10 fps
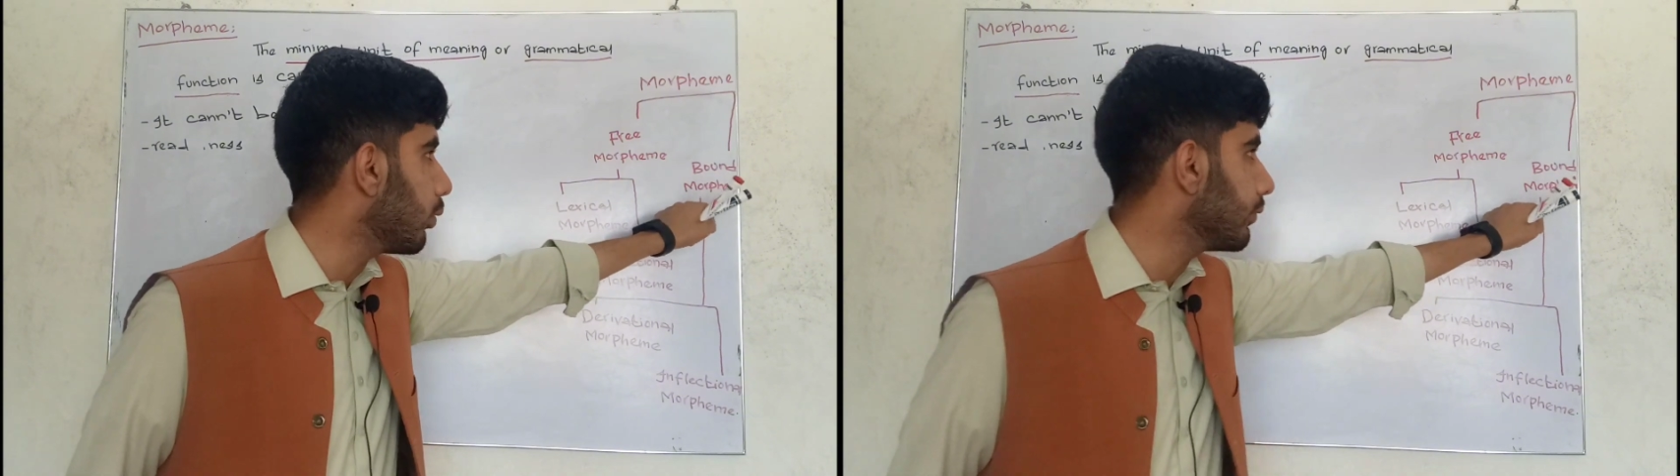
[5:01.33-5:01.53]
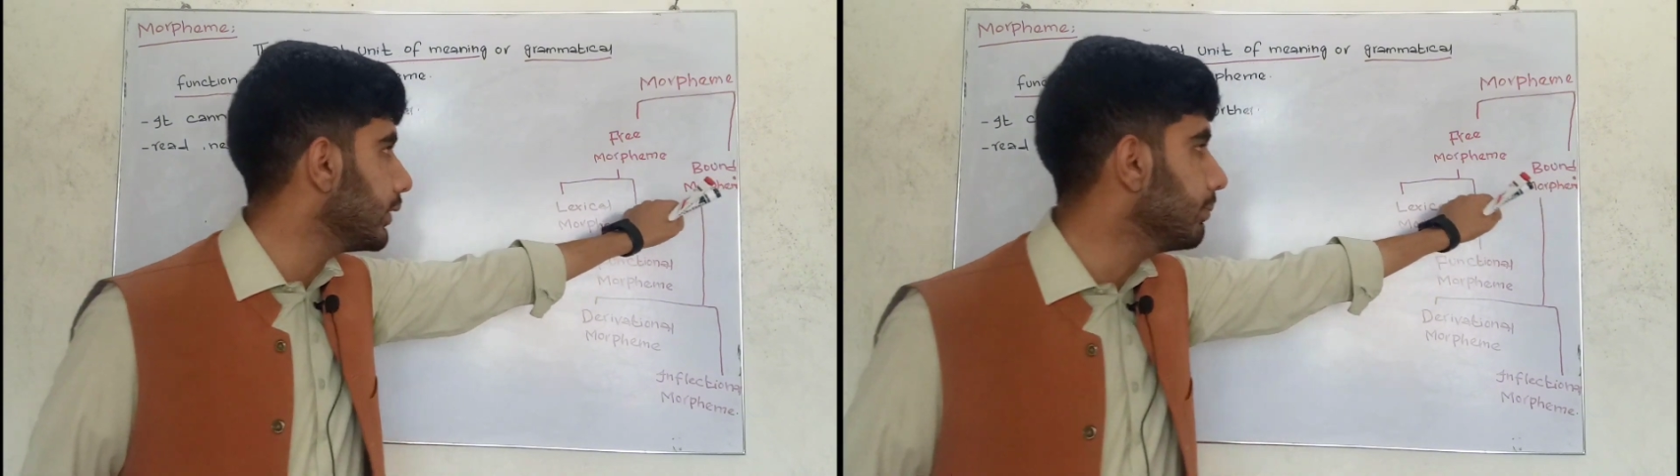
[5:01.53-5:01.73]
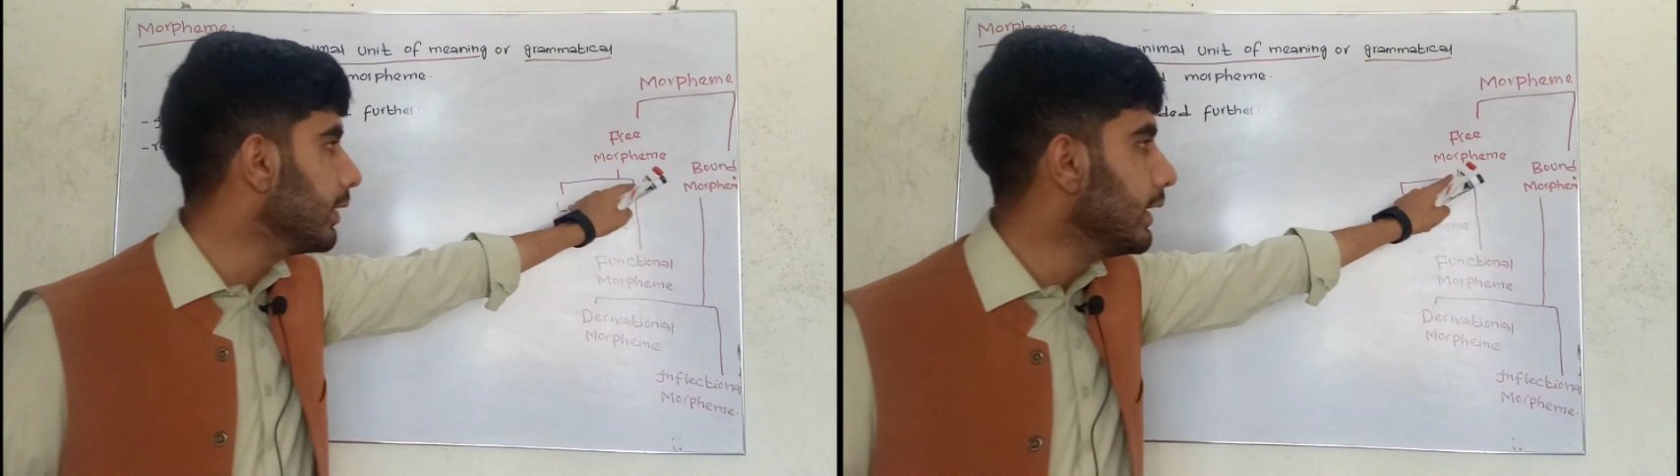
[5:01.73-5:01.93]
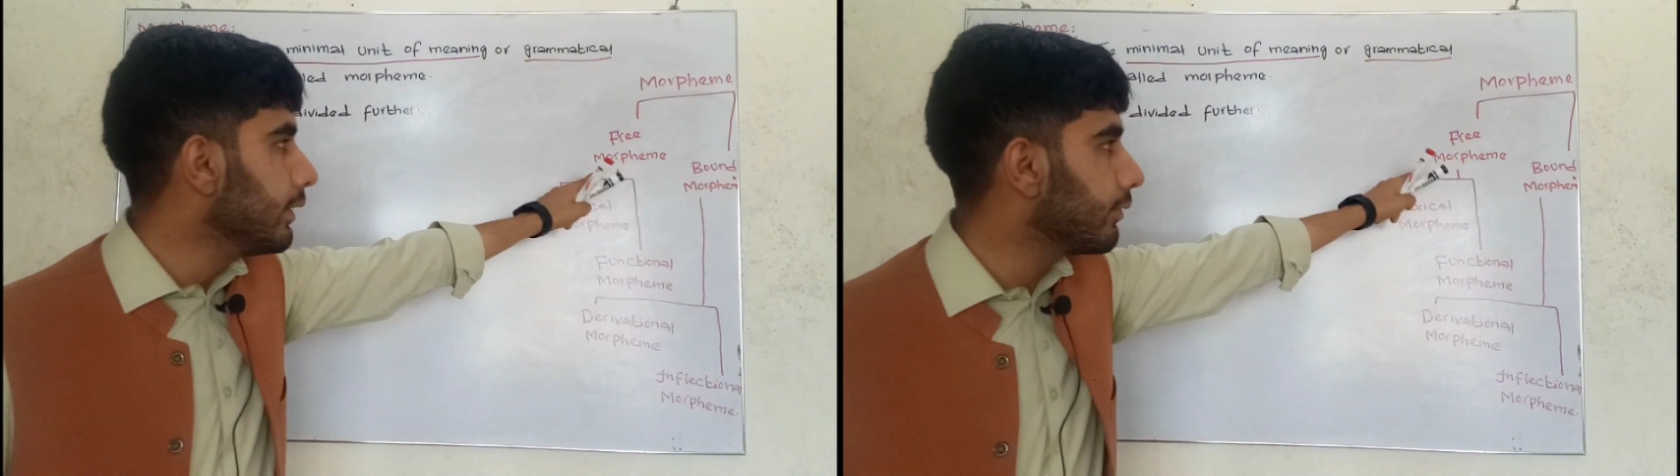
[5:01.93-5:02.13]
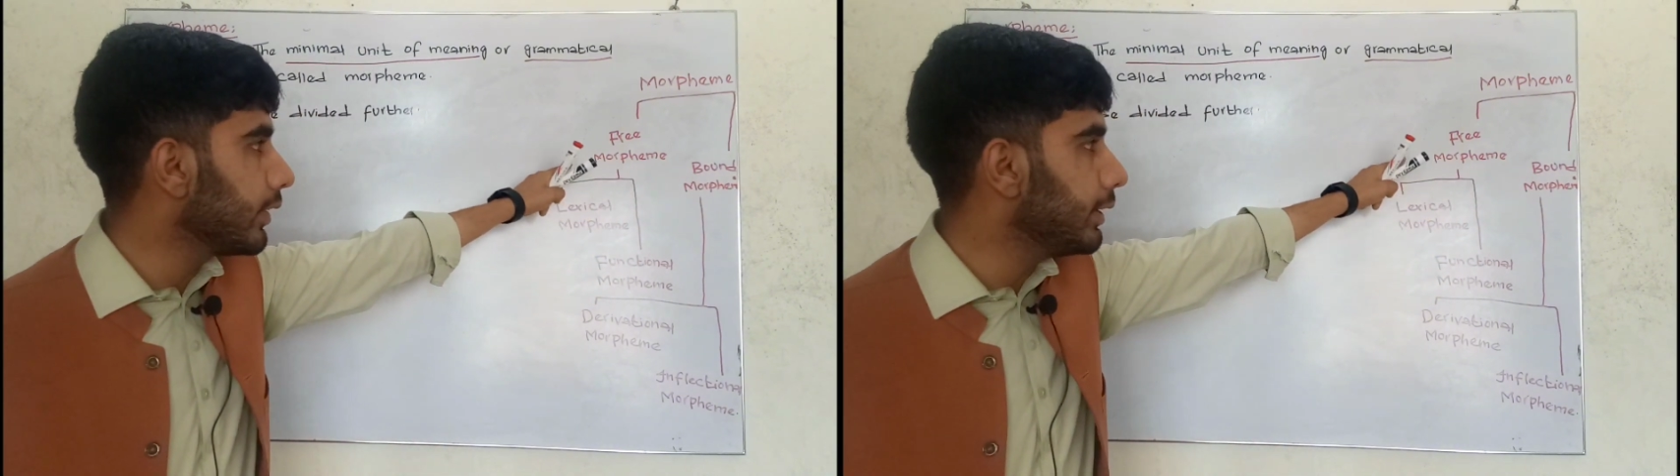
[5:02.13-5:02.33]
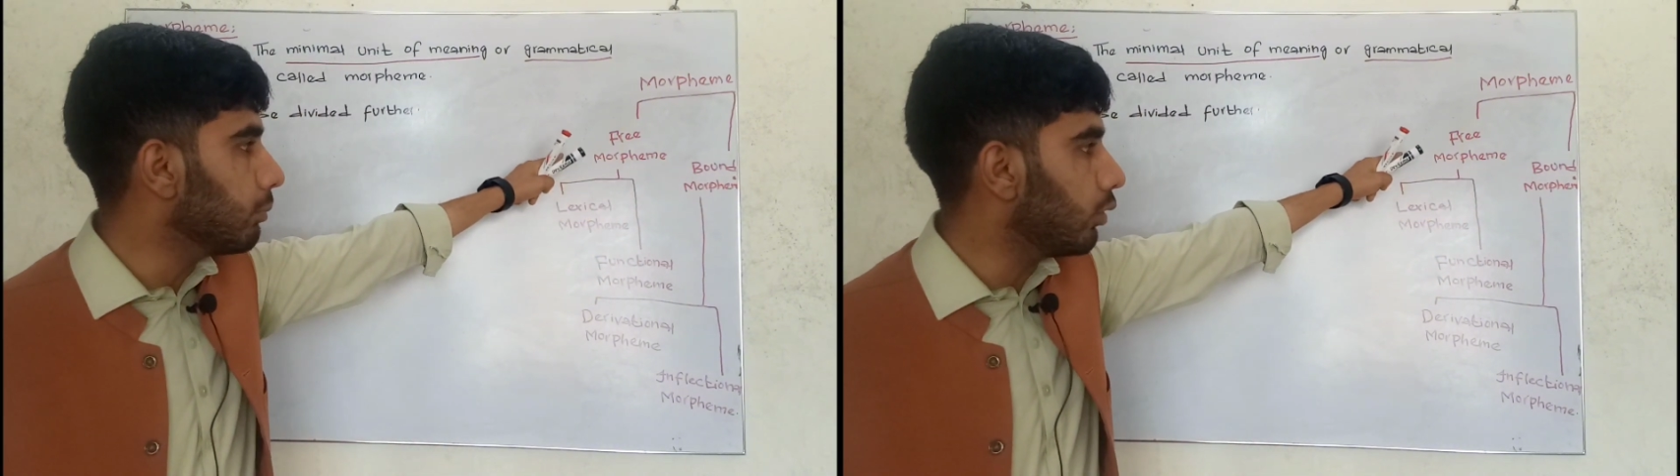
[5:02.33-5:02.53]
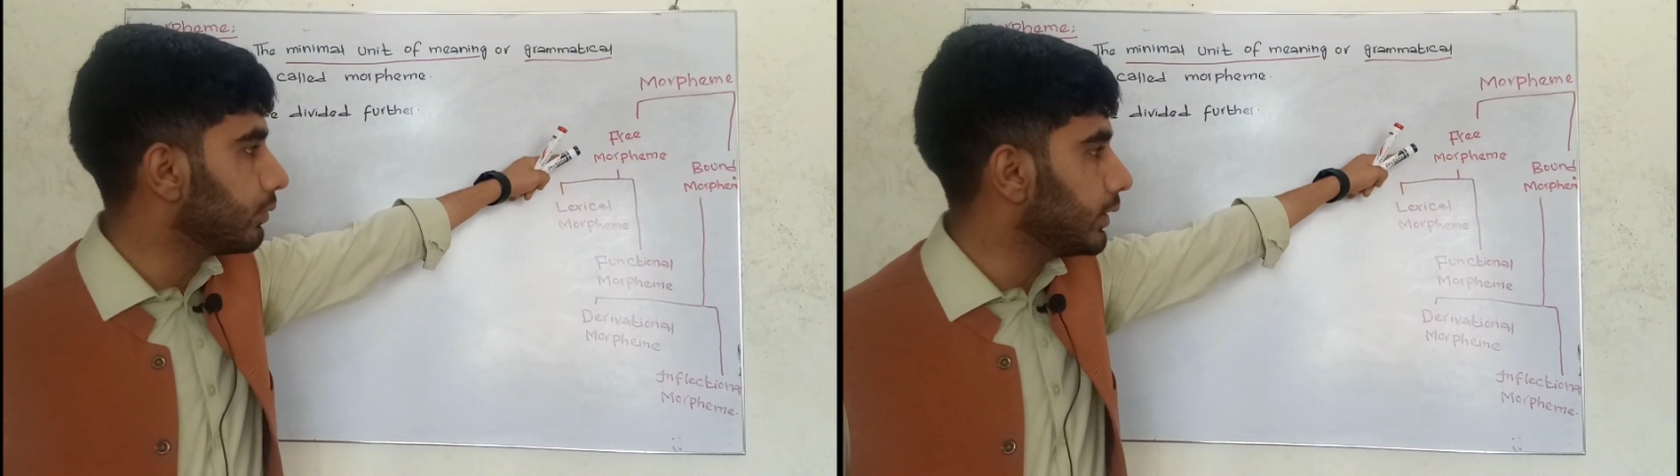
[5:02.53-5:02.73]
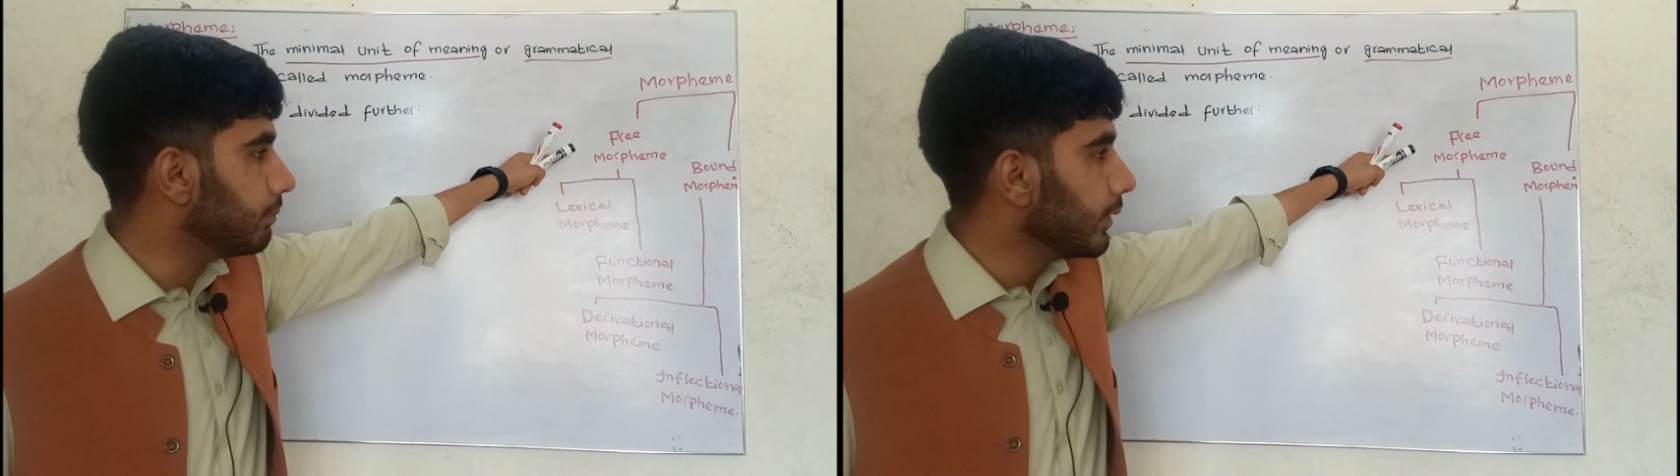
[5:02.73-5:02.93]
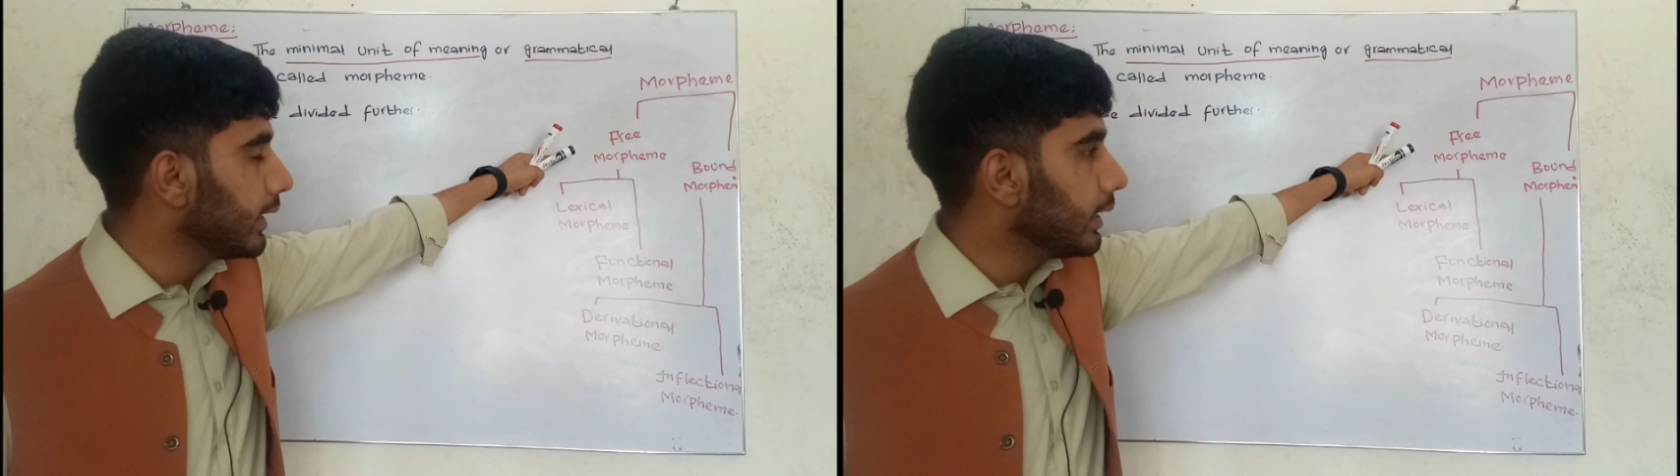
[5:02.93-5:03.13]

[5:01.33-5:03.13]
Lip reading: morpheme, free morpheme.